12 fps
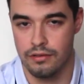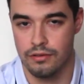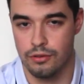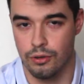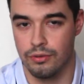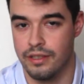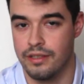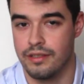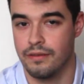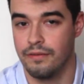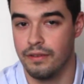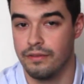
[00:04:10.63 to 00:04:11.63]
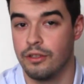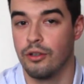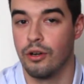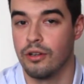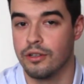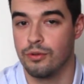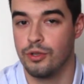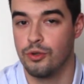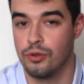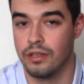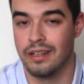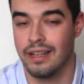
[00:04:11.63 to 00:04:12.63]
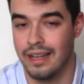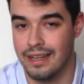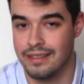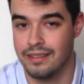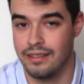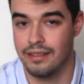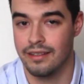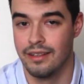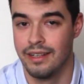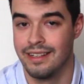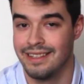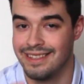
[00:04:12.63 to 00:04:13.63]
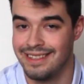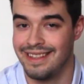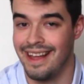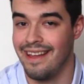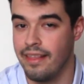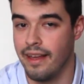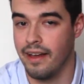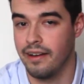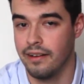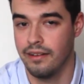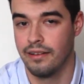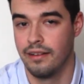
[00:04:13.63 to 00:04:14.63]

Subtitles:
So these $50 which you earned last year stay there.